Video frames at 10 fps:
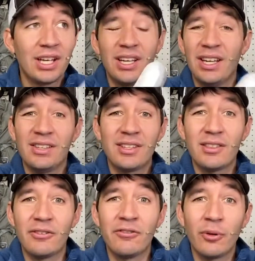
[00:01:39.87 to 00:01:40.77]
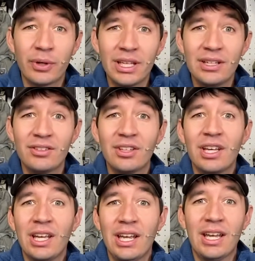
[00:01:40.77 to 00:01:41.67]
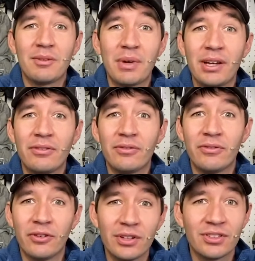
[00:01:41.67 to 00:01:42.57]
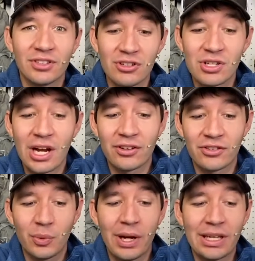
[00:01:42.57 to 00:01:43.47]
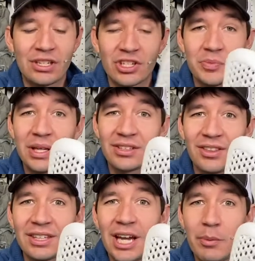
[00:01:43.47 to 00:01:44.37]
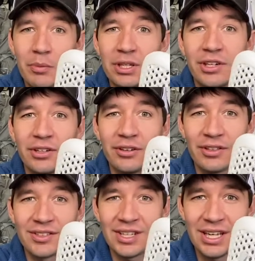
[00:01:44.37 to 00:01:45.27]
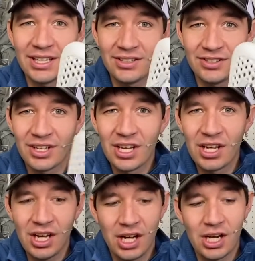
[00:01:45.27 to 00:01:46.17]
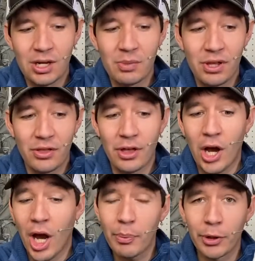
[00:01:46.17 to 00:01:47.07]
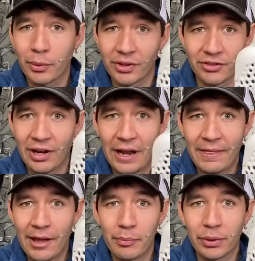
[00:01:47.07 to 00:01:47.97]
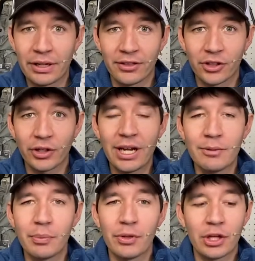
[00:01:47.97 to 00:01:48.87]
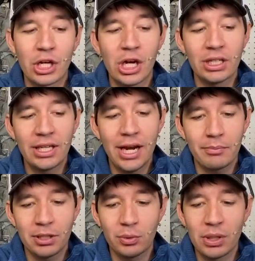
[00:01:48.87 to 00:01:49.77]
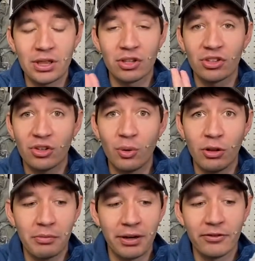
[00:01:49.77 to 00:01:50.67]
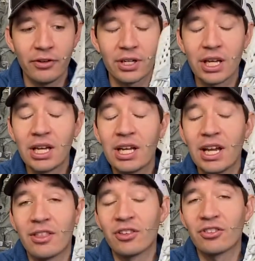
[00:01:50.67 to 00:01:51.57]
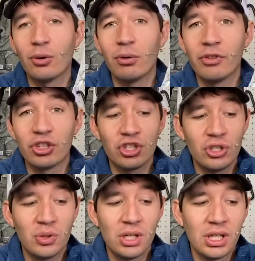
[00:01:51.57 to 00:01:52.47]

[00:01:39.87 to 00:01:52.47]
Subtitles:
It's in the 40s, and my foot still got sweaty just because of the type of material this is. The upper was fine, that breathed great, but the contact between the sole of my foot and the sole of the shoe